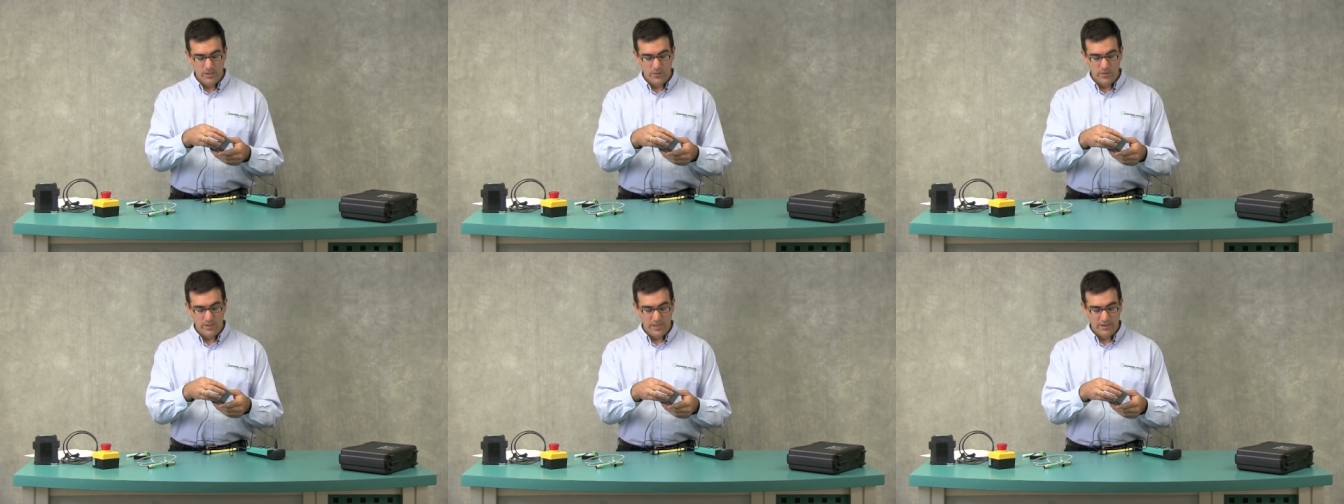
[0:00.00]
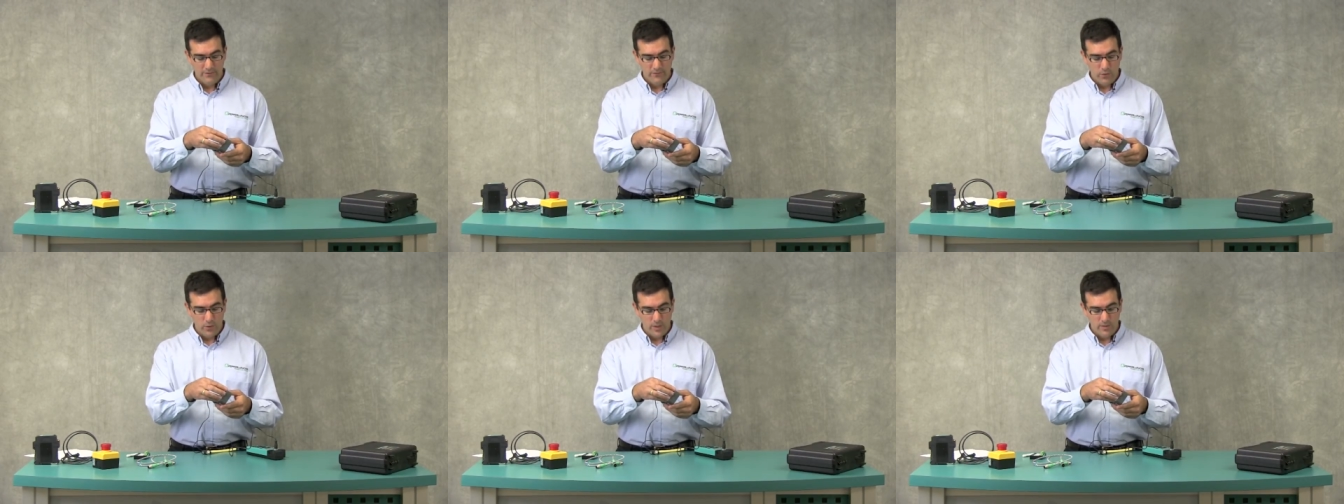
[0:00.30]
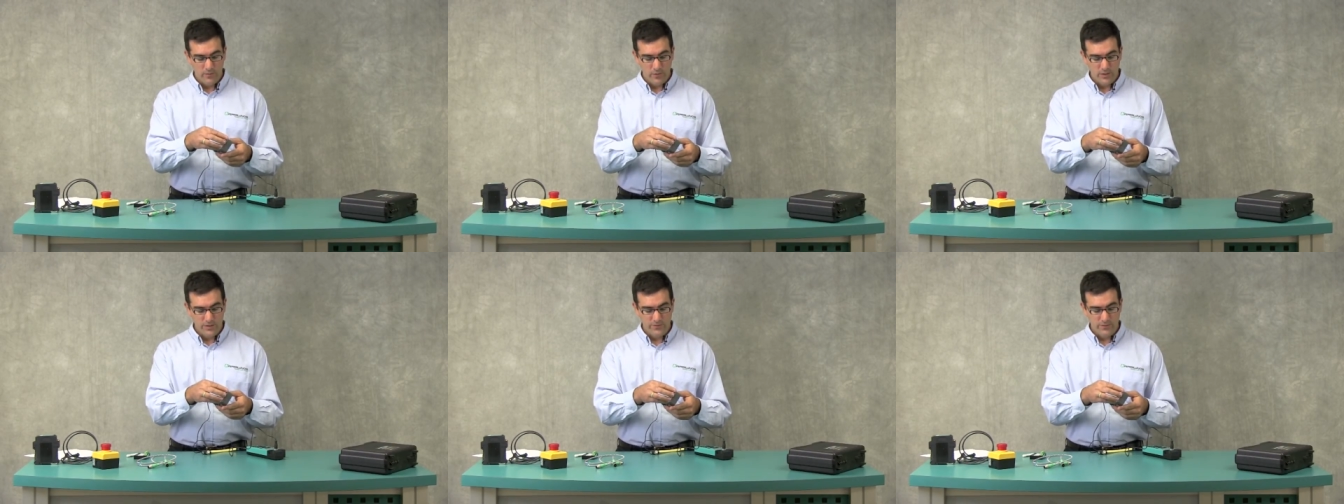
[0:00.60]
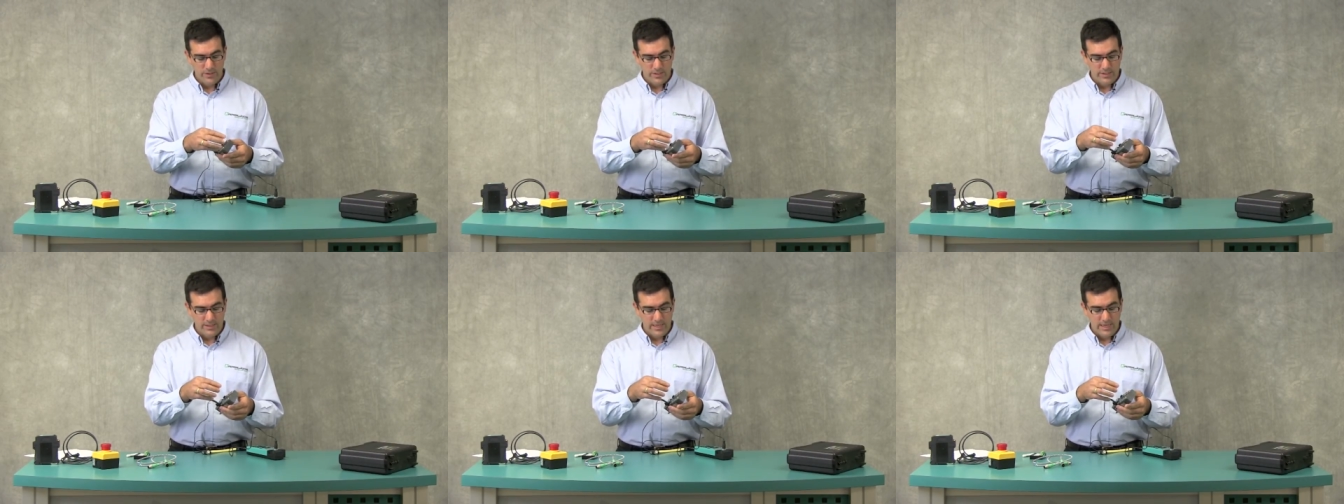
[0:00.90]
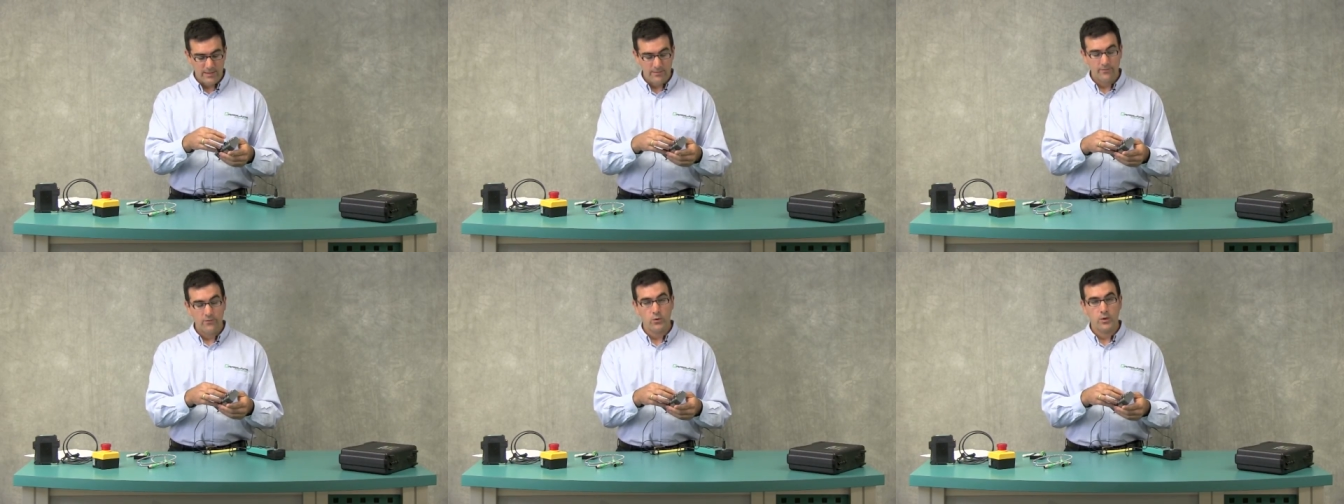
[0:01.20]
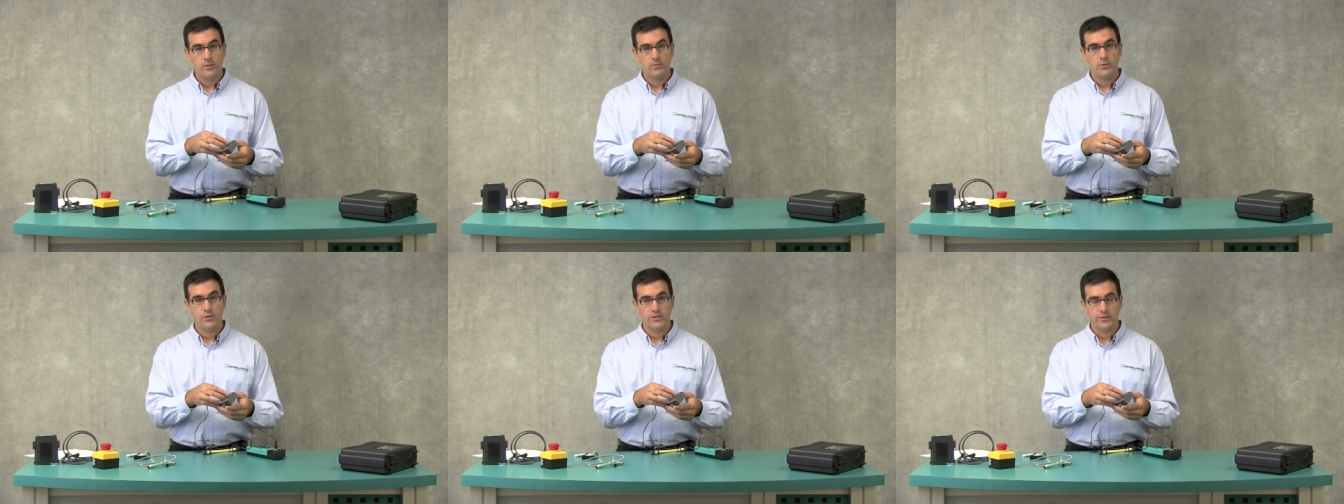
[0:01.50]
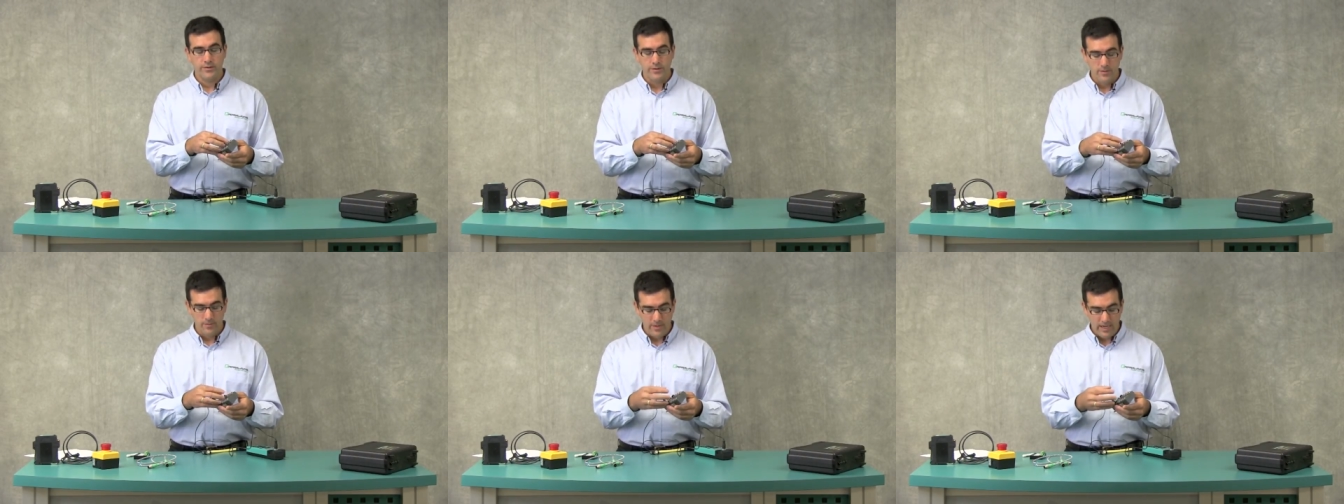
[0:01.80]
We got 4 inputs for the top, 4
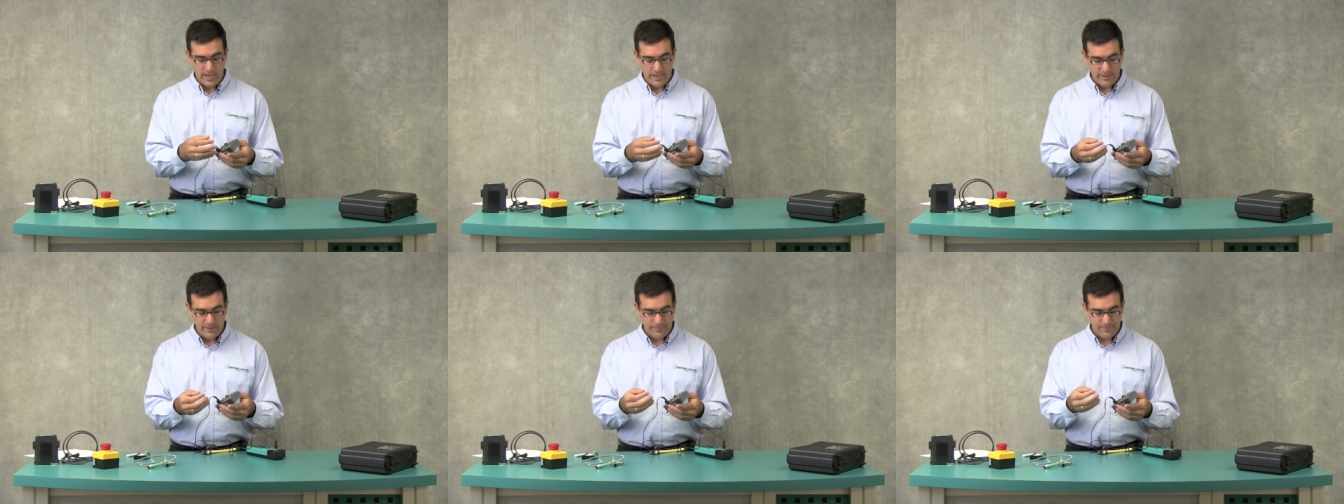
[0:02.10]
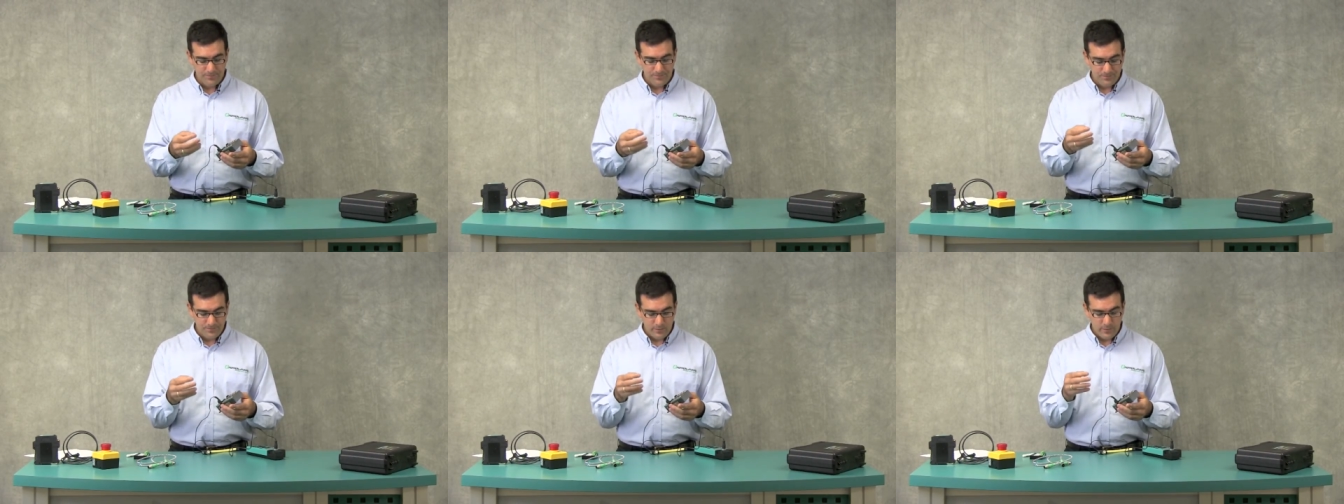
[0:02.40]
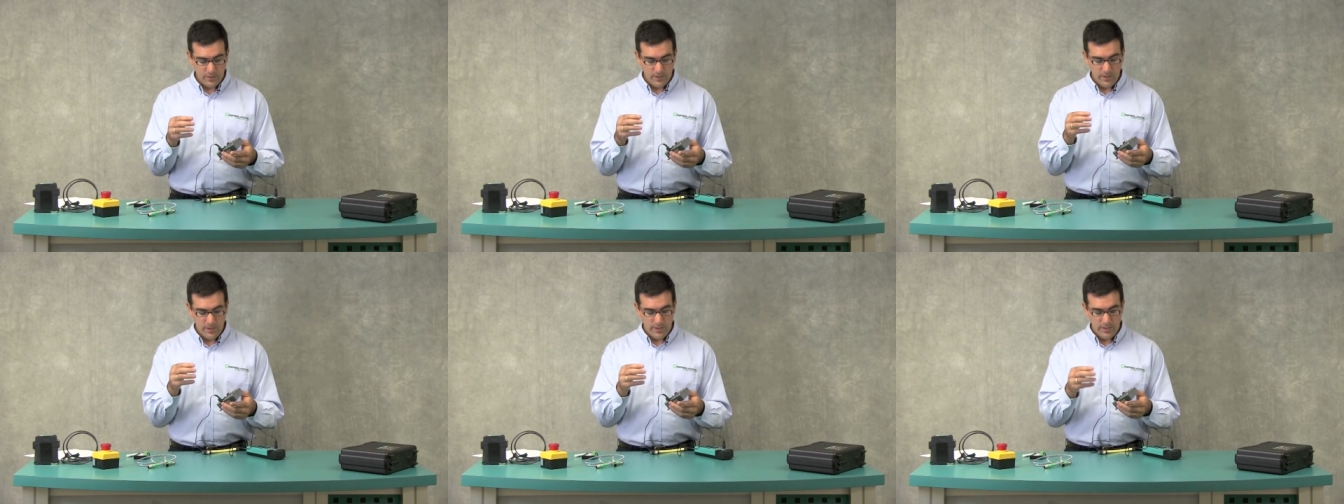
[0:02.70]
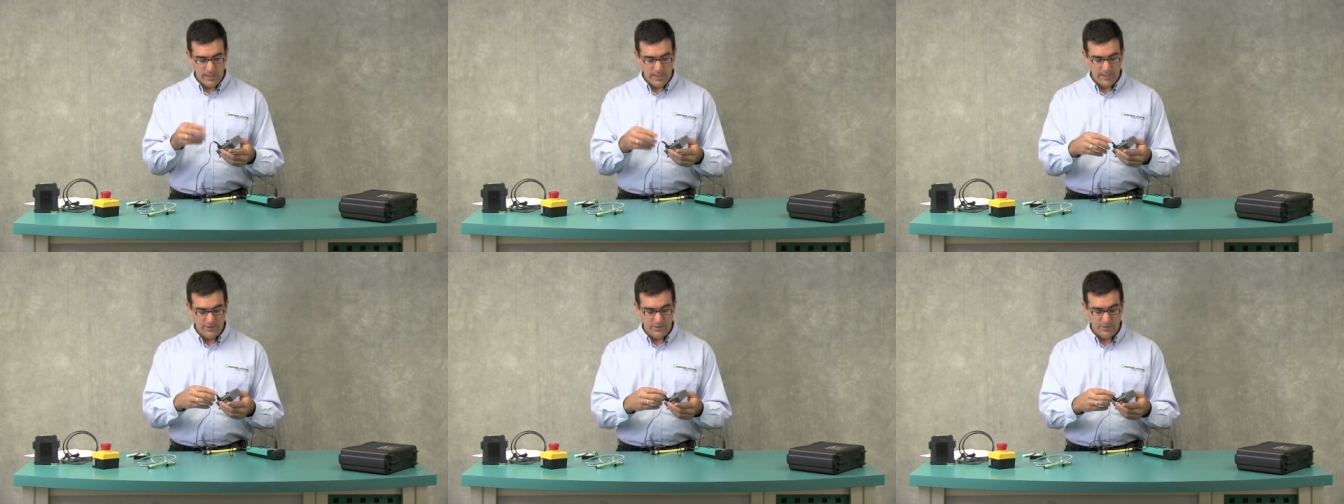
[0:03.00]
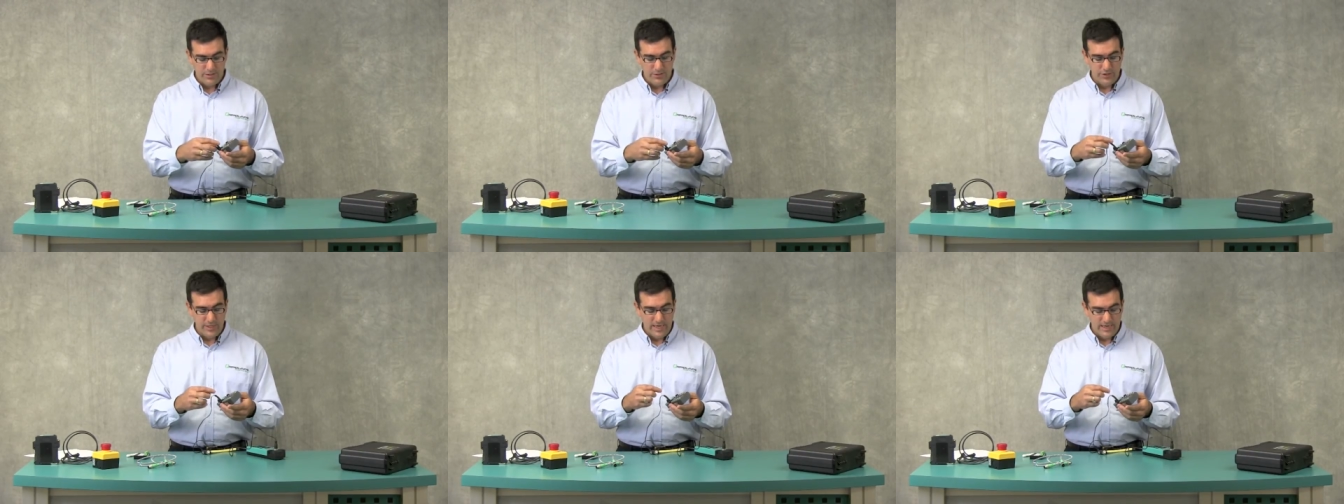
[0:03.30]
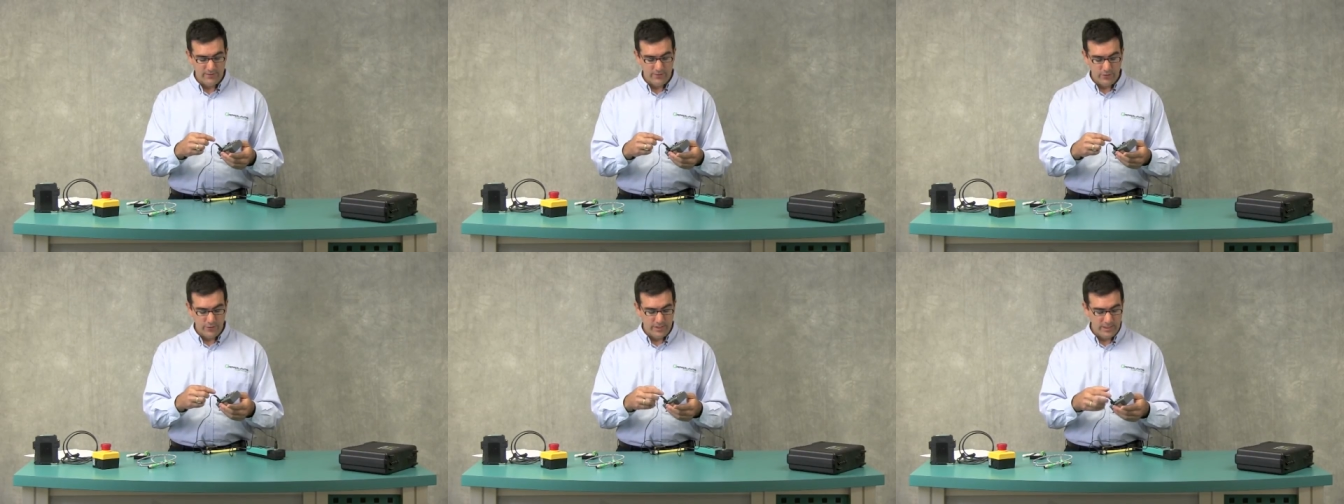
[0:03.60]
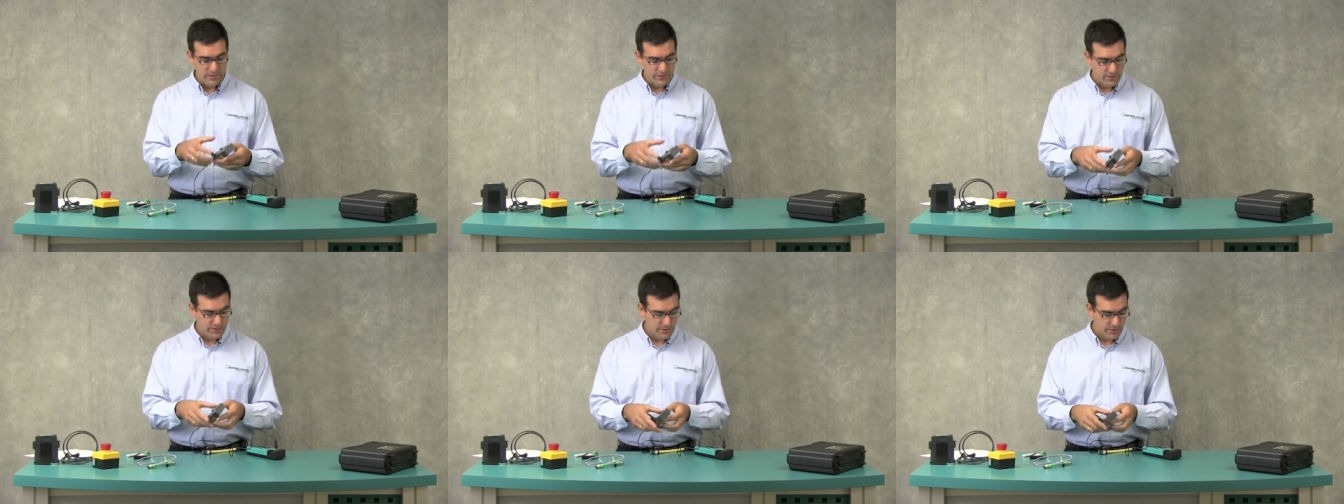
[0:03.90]
inputs for the bottom, and there's a jack for
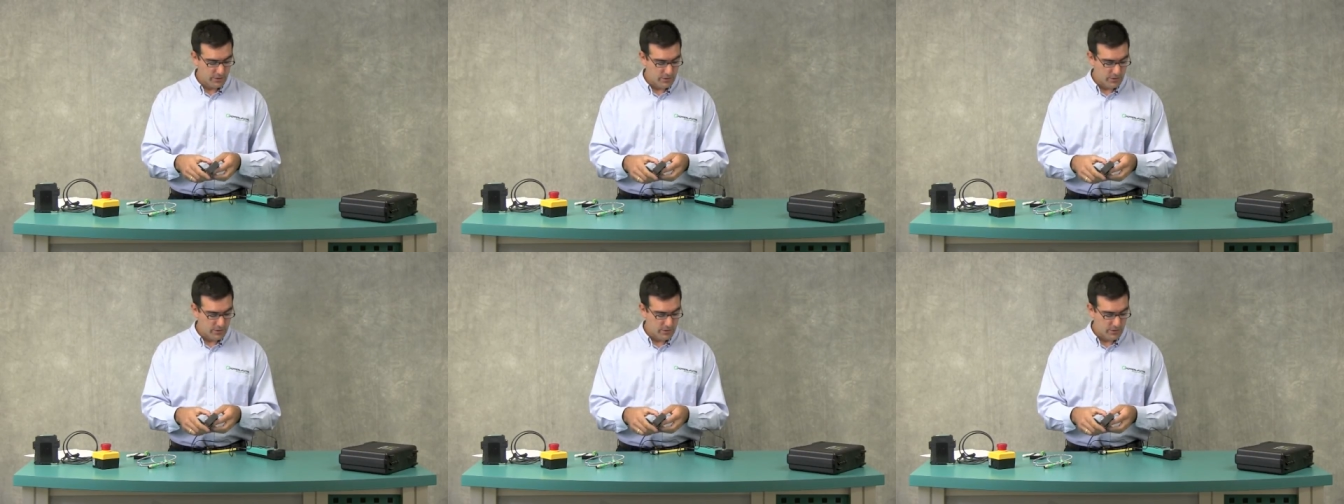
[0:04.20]
each.